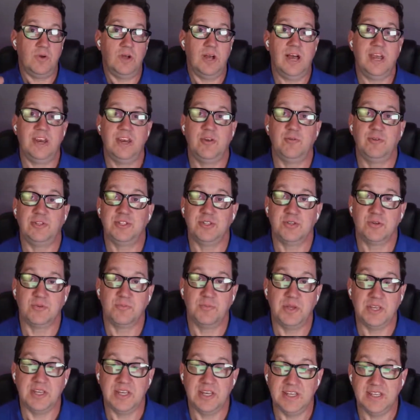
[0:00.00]
I don't know what your
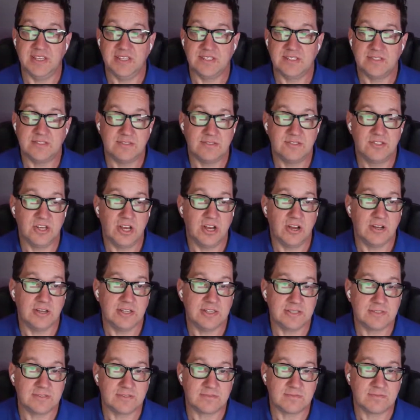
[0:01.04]
opinion is. Share
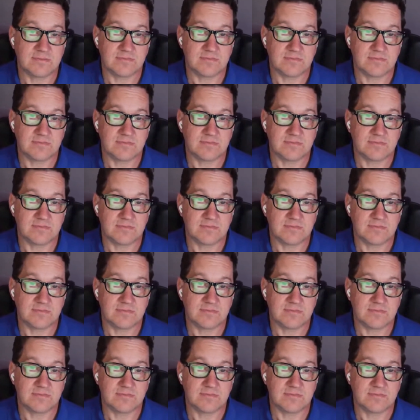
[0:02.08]
it.